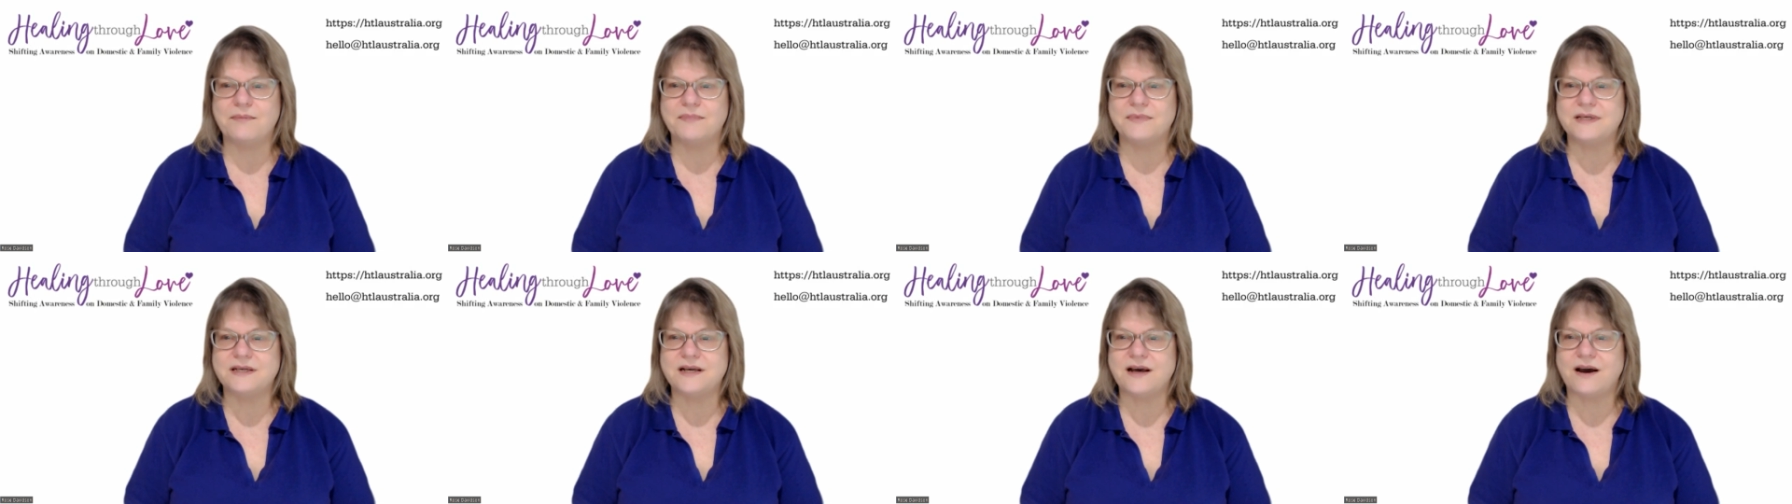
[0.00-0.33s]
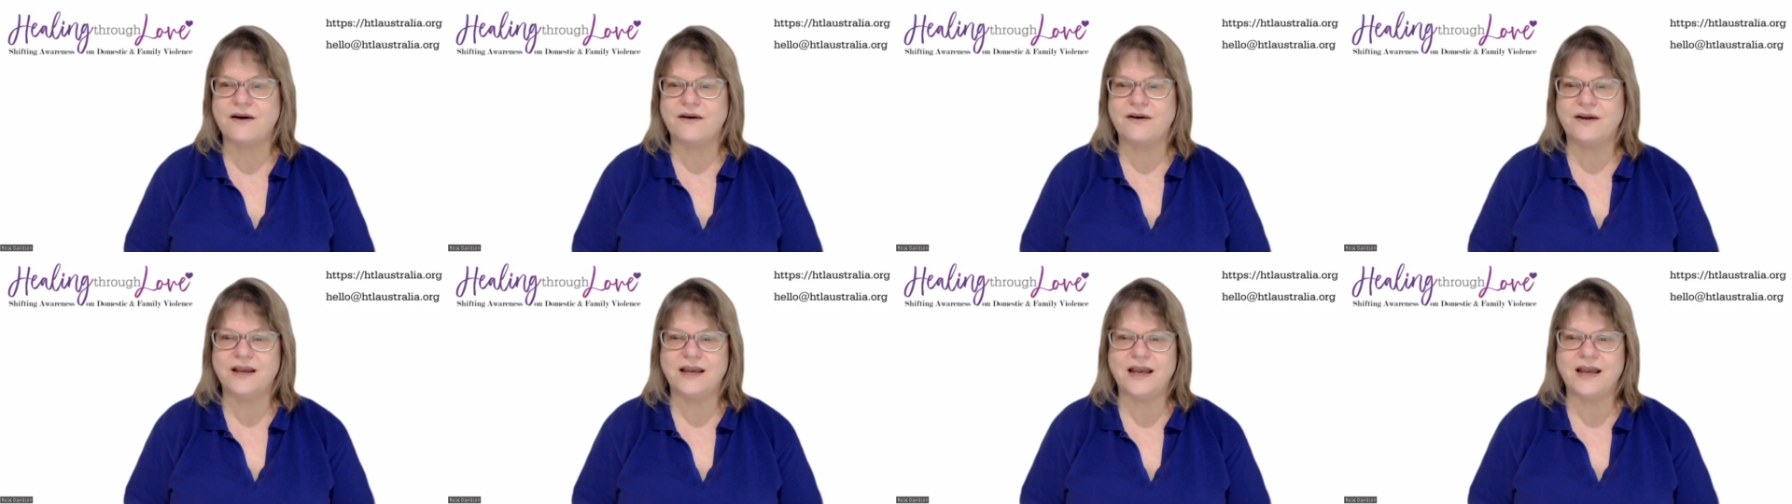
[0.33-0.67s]

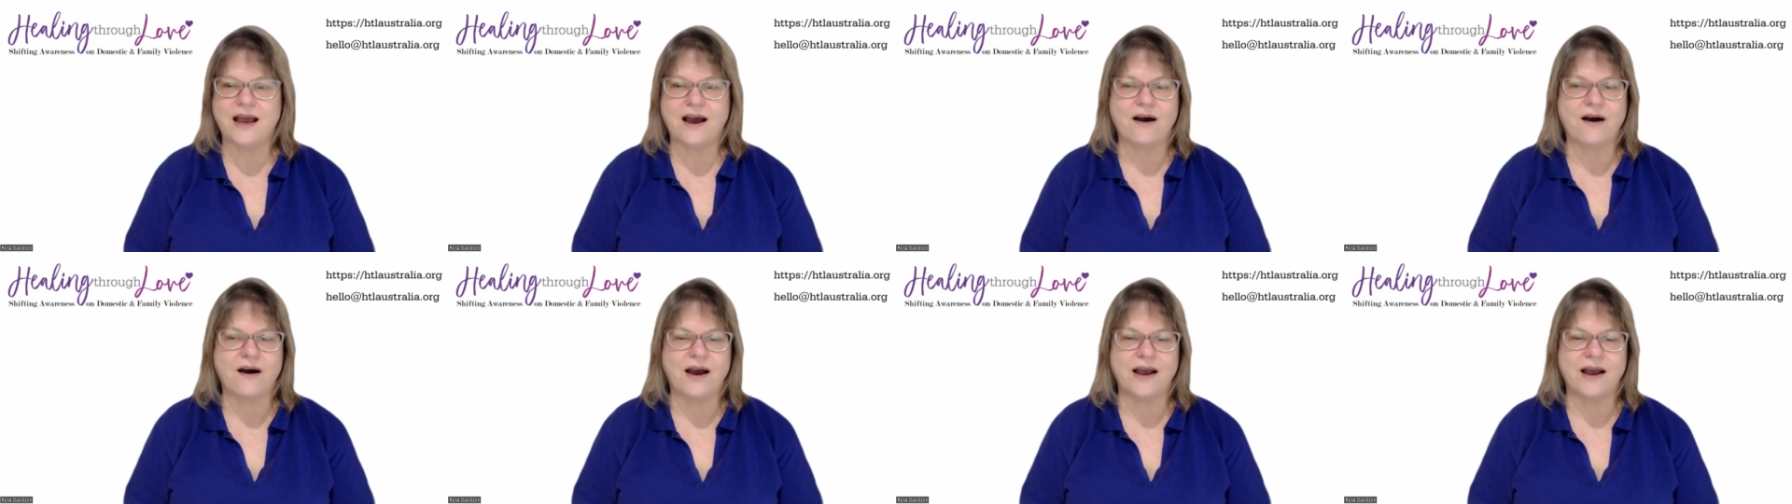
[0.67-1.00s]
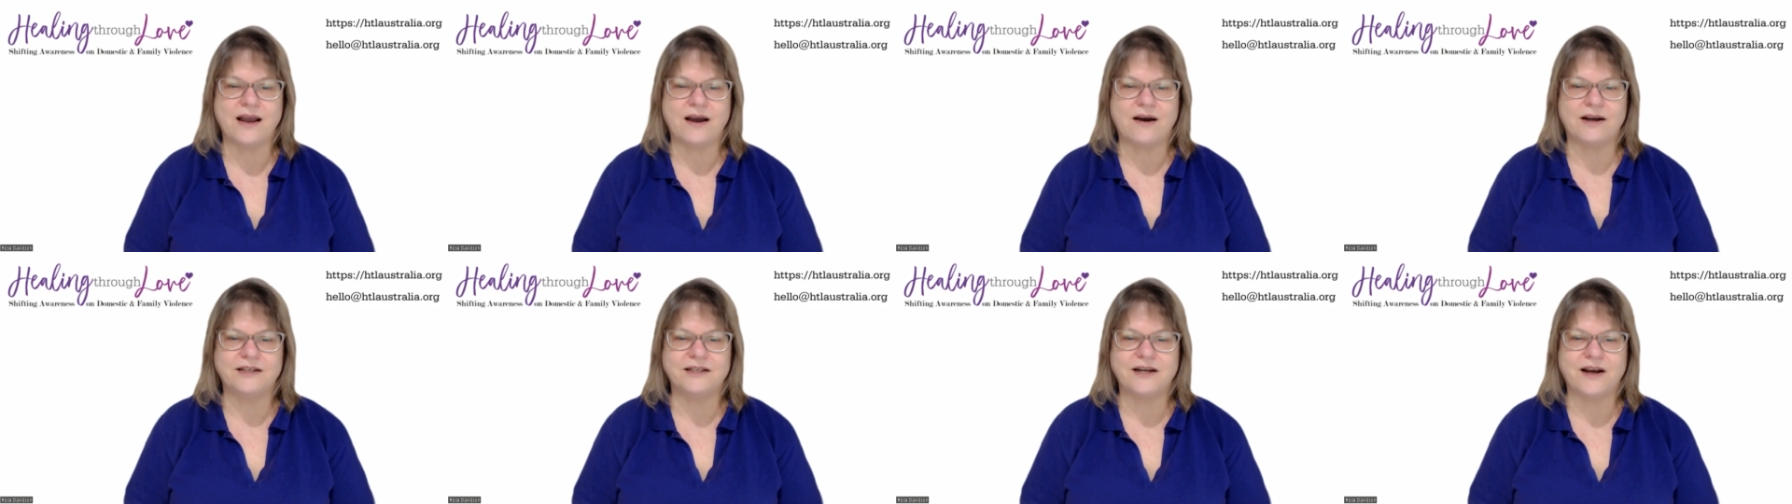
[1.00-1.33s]
So
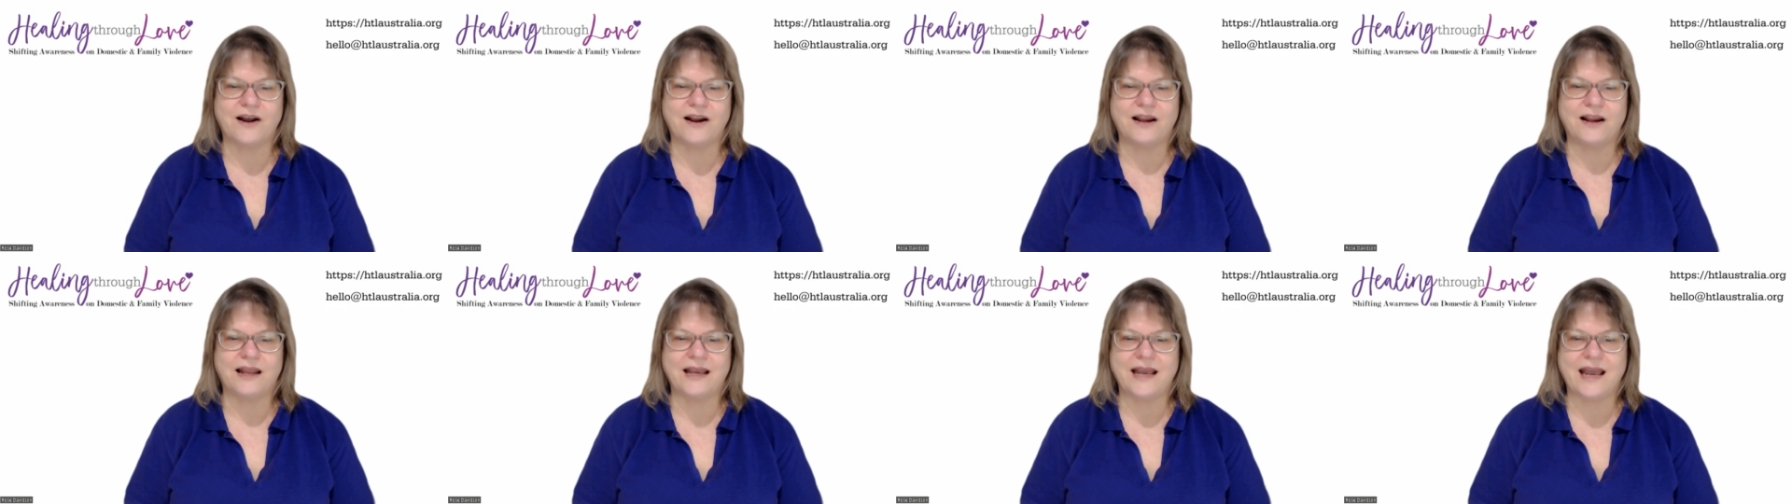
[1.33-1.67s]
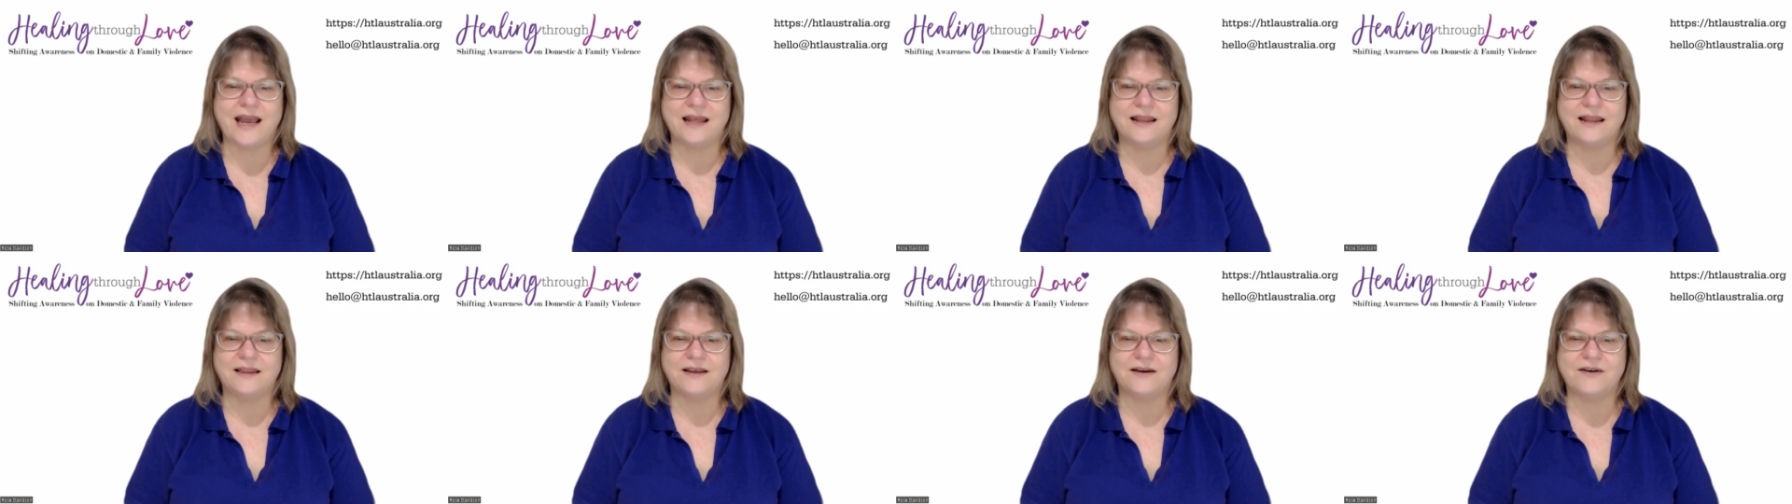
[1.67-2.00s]
yeah, I totally
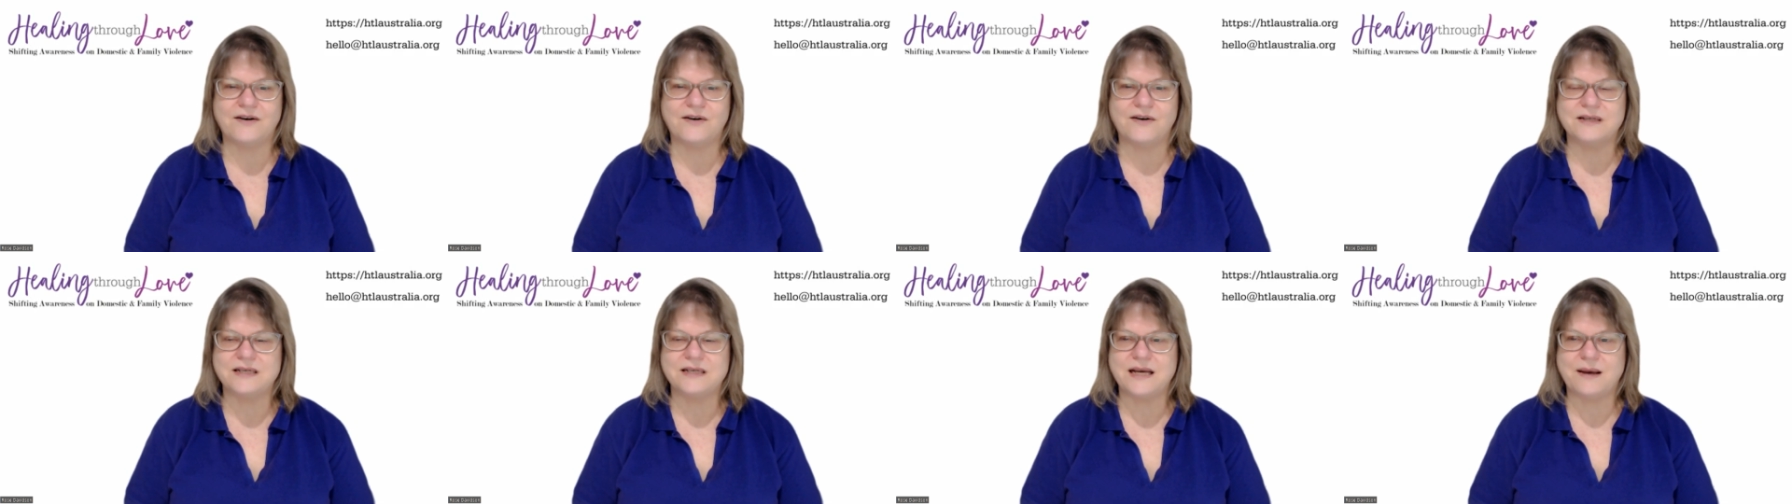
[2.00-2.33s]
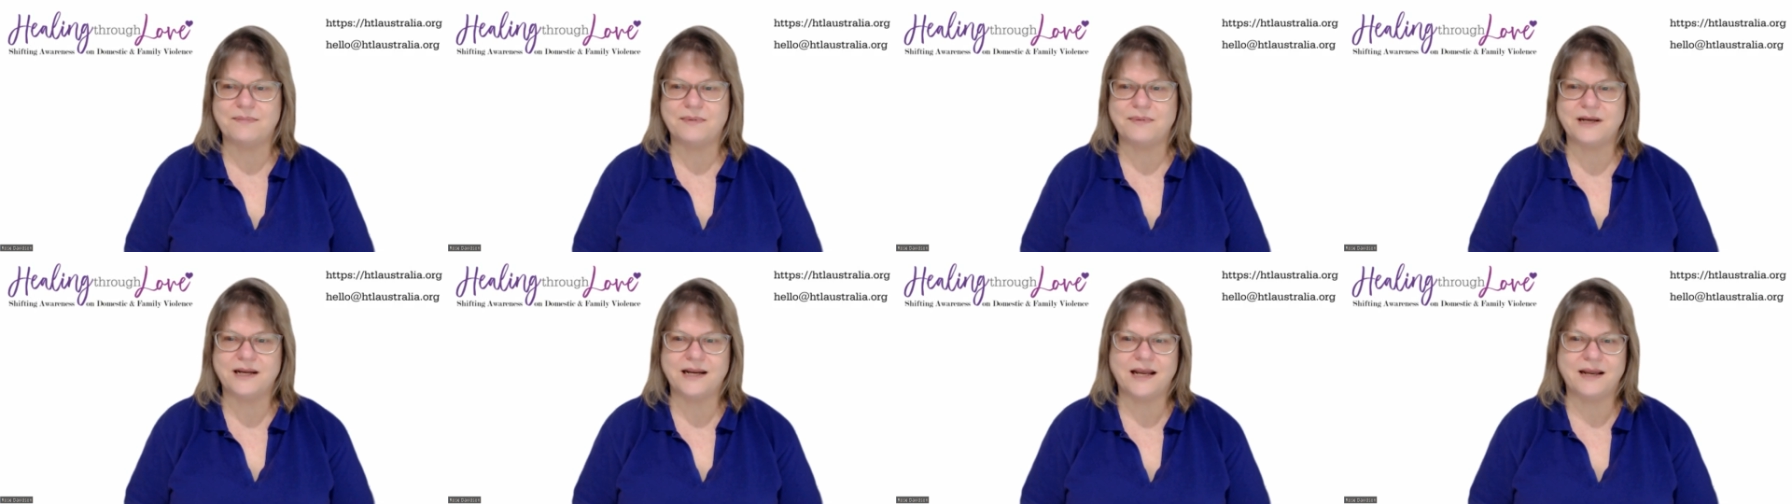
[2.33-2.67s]
get the
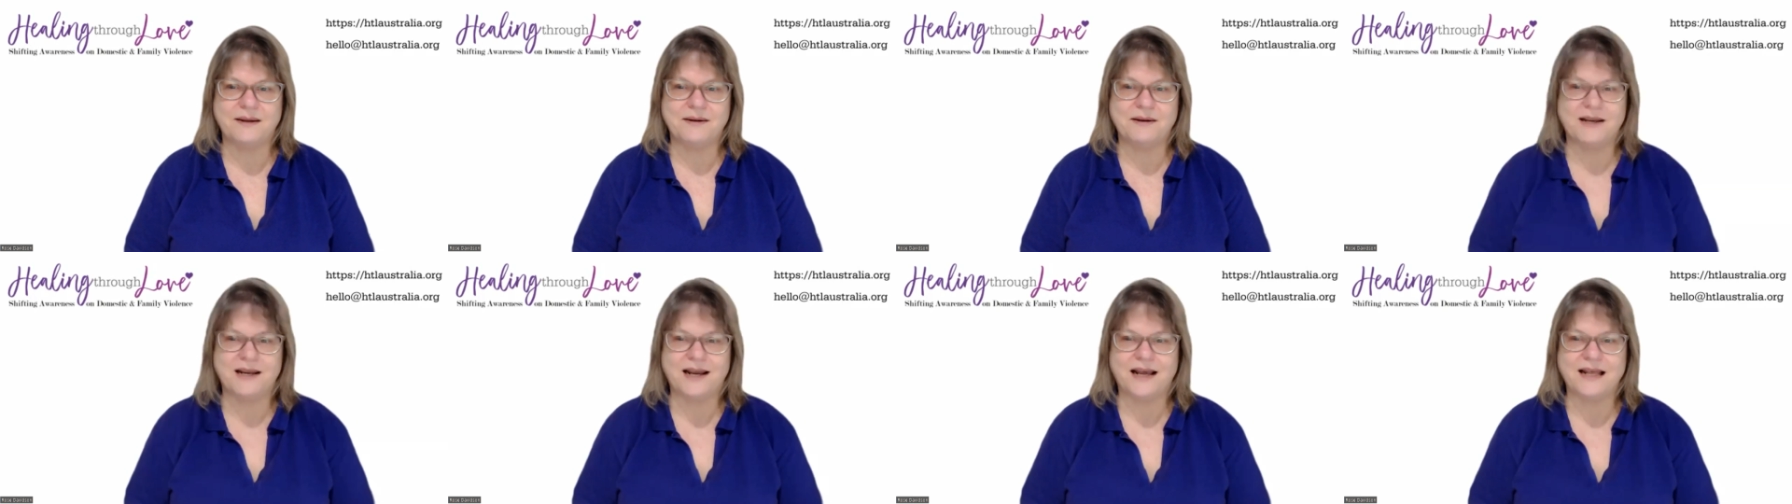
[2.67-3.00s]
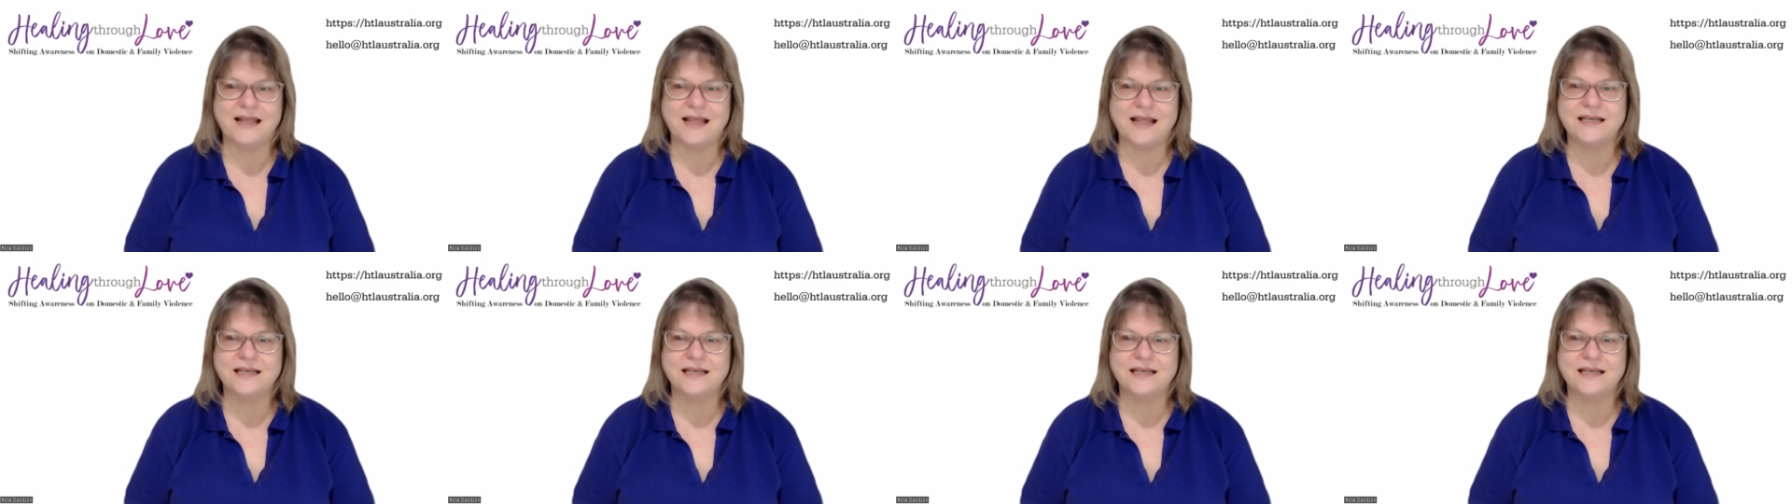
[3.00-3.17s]
concept, and you know,